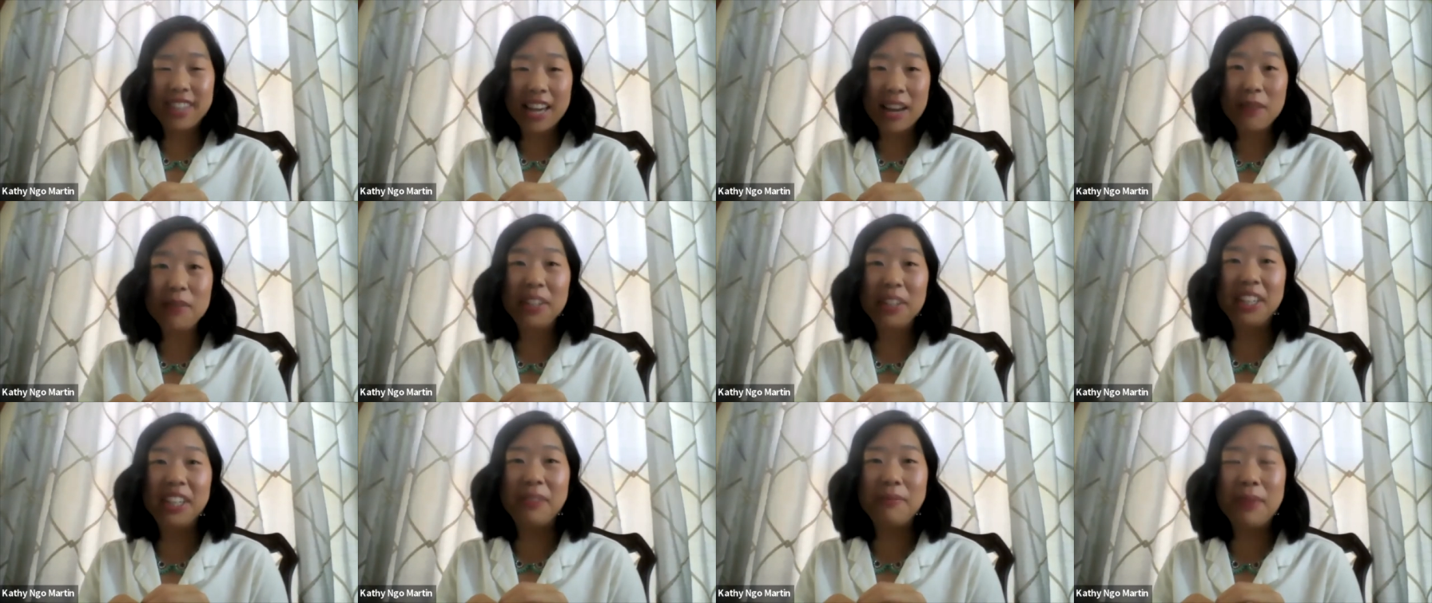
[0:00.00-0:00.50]

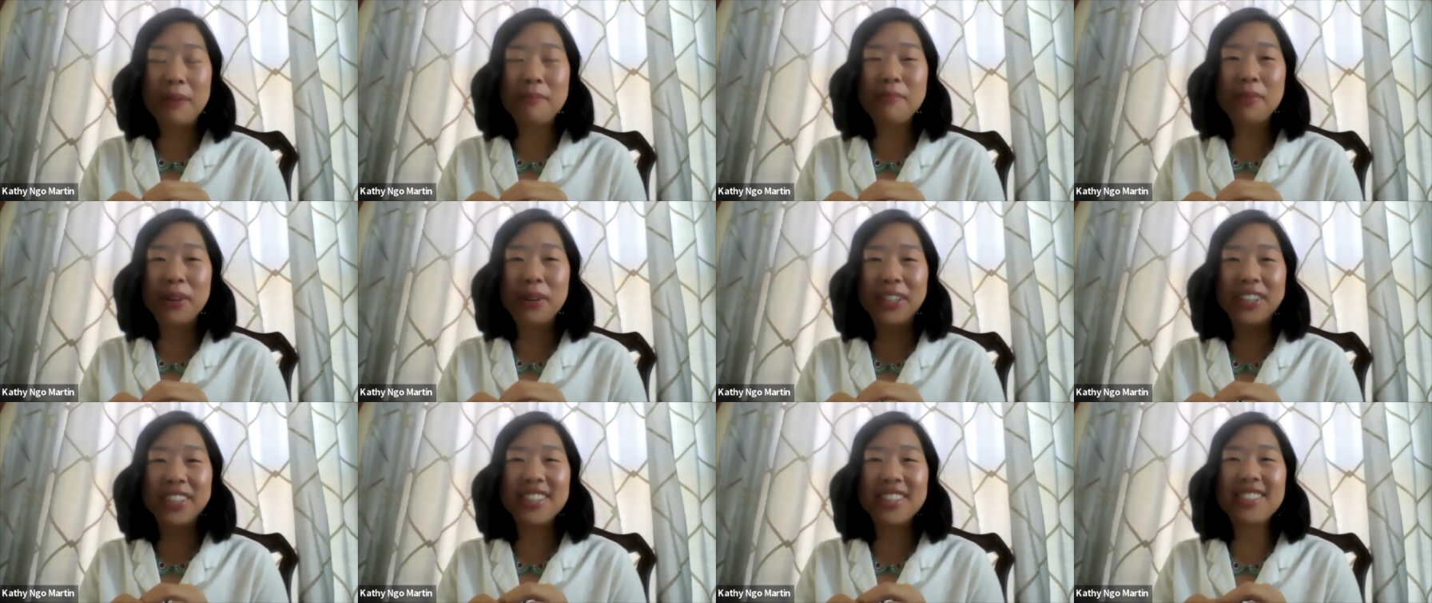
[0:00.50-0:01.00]
10 million
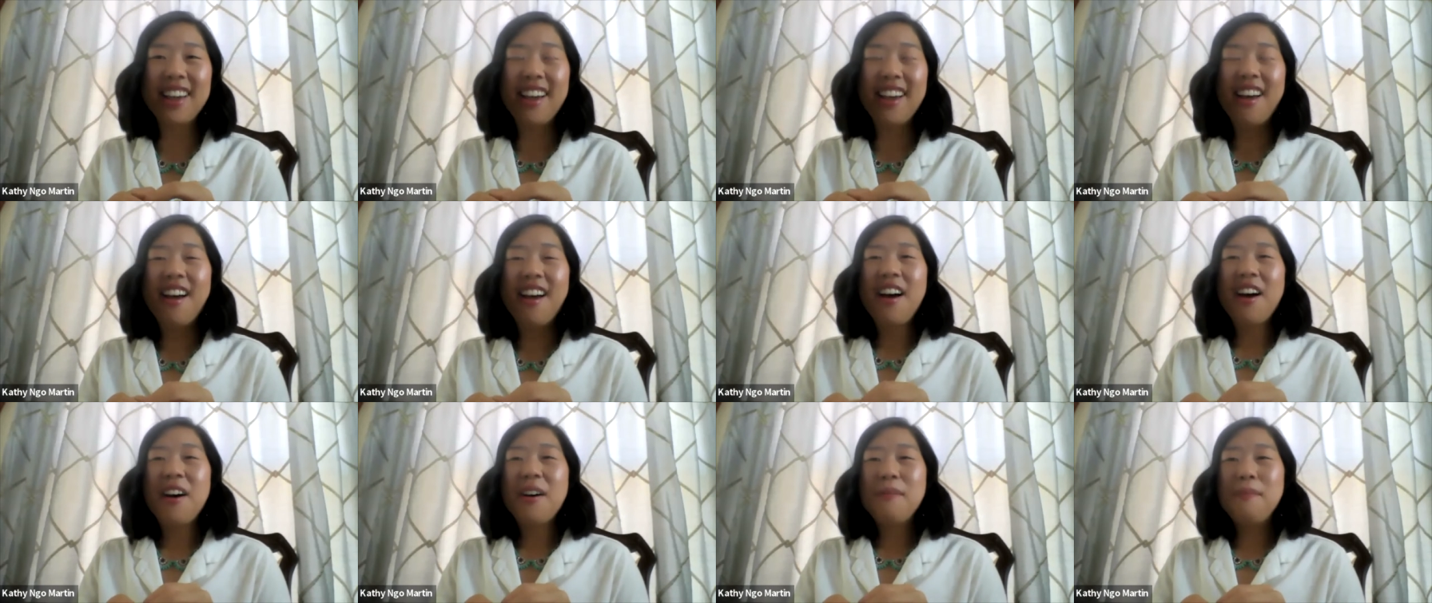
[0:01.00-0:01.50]
members
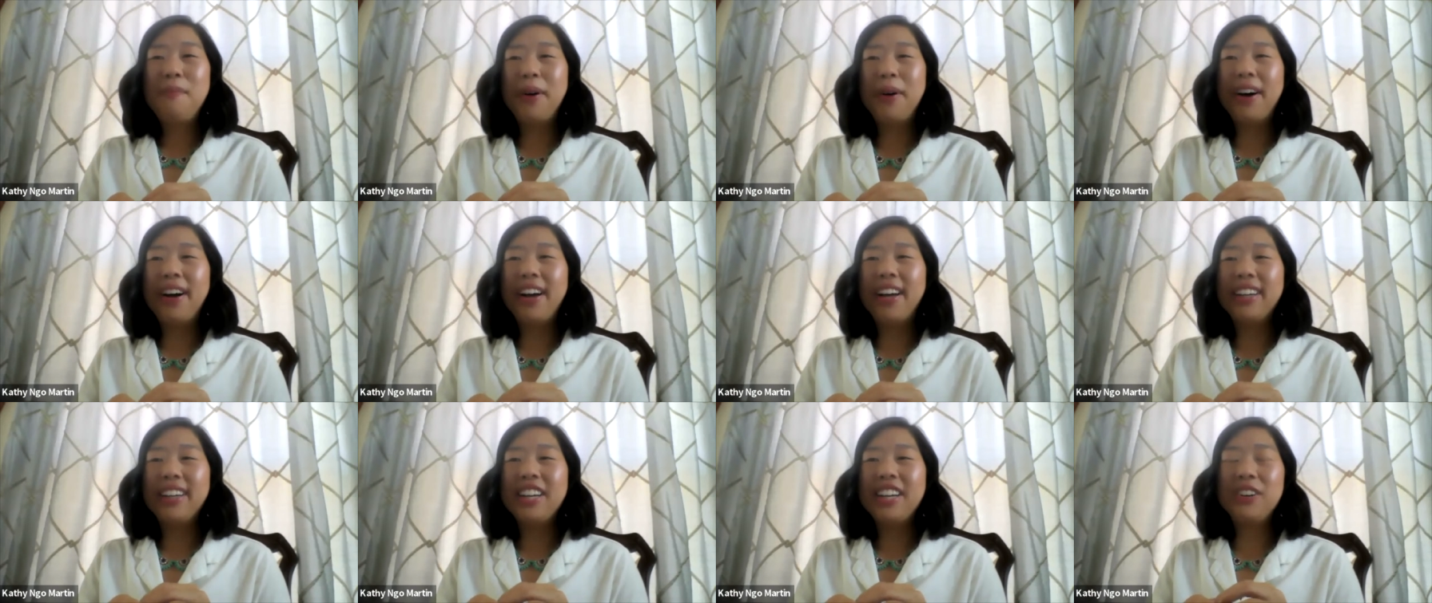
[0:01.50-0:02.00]

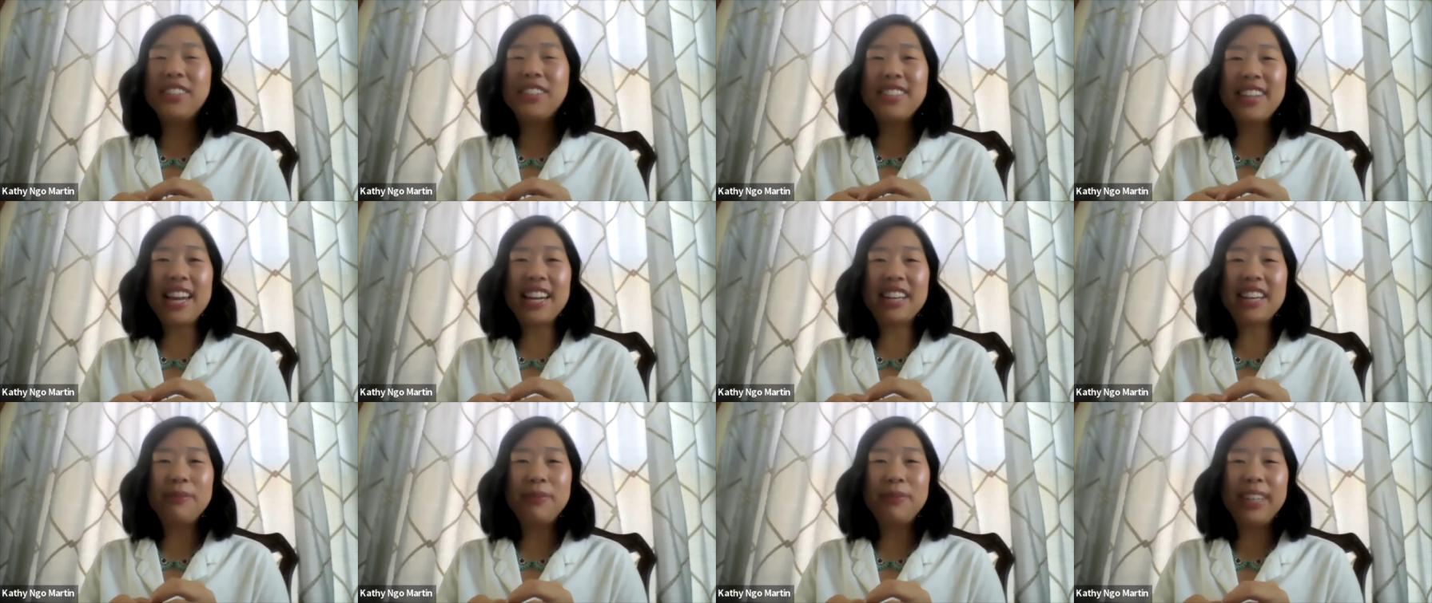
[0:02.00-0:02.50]
but you know it's
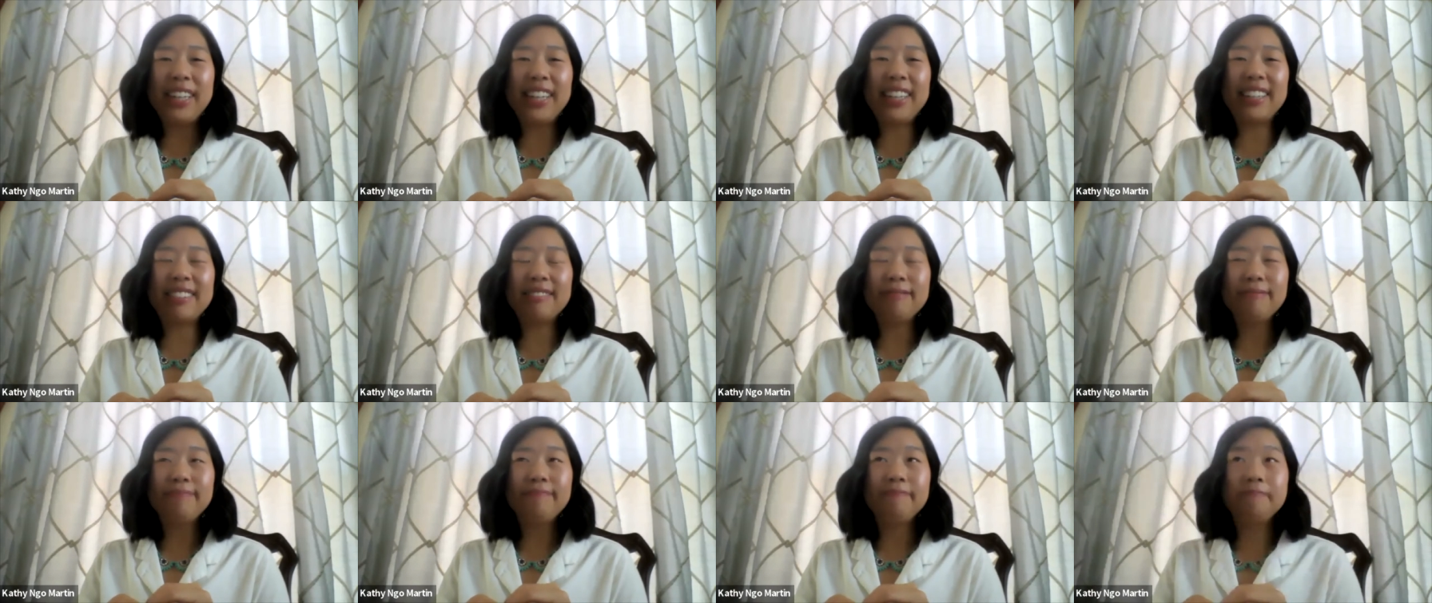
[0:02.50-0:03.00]
taken
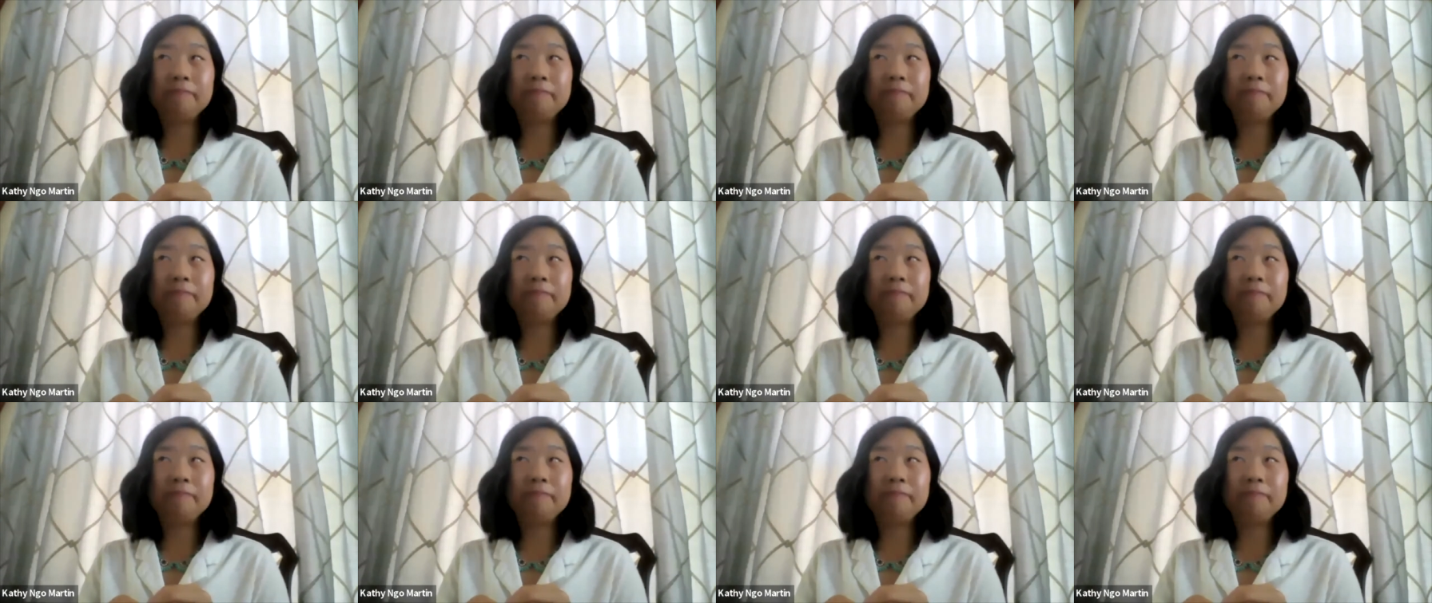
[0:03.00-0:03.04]
me